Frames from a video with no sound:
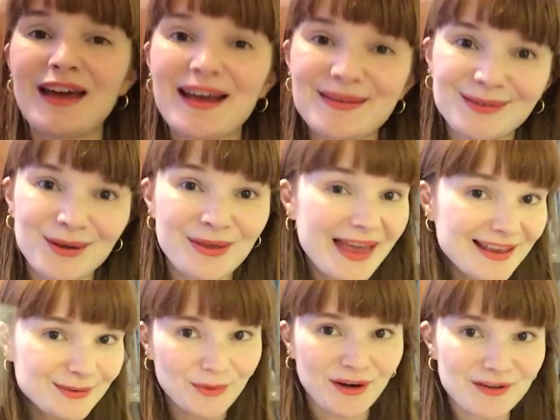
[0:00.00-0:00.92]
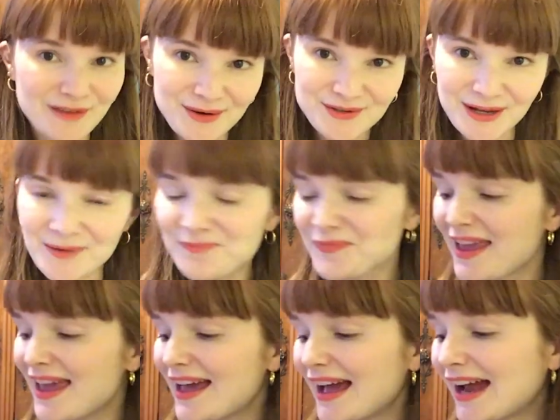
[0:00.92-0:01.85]
Fair." So that's where I found her.
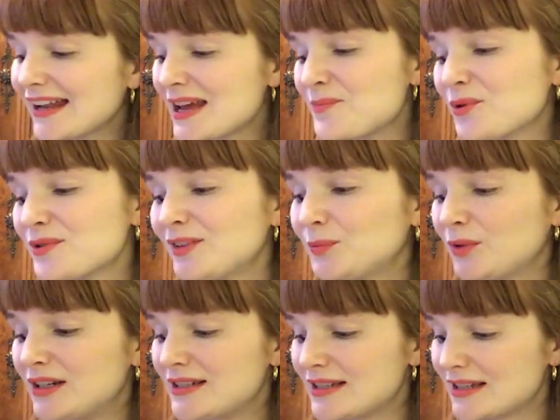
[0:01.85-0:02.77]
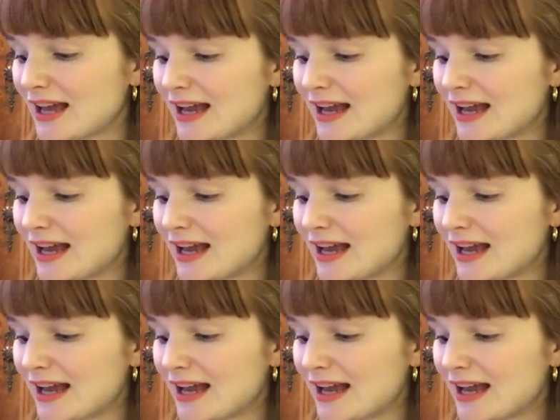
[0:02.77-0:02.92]
And I bought this print,